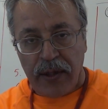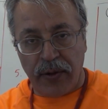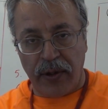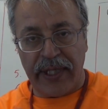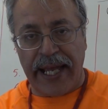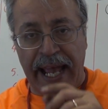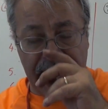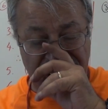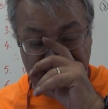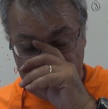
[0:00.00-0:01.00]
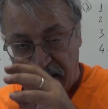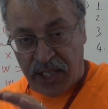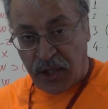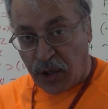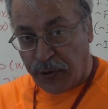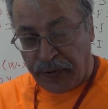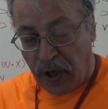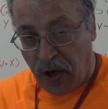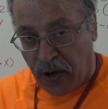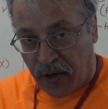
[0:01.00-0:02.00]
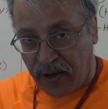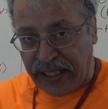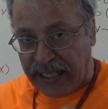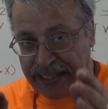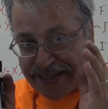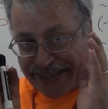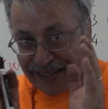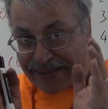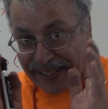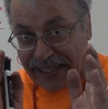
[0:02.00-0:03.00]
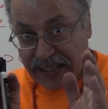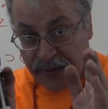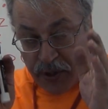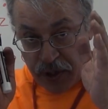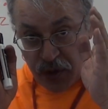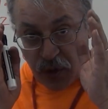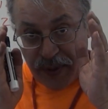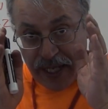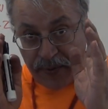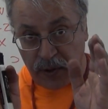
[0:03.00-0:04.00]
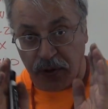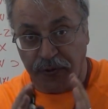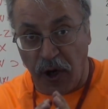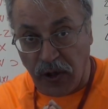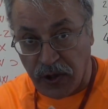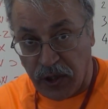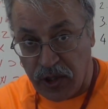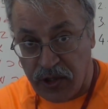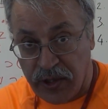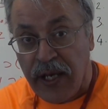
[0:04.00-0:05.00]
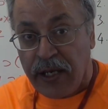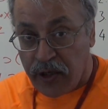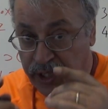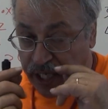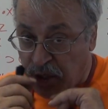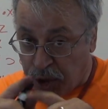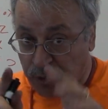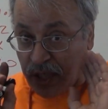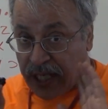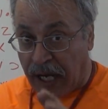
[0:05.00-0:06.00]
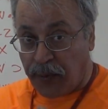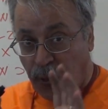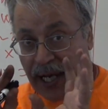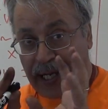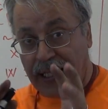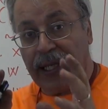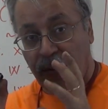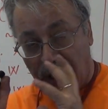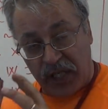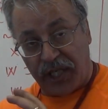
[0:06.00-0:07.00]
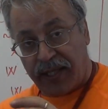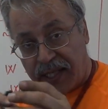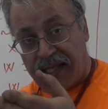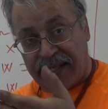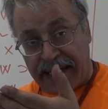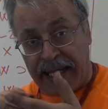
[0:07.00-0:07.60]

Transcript: Don't answer your phone. It's not right now. You need to be able to focus. You can chew the gum while watching this and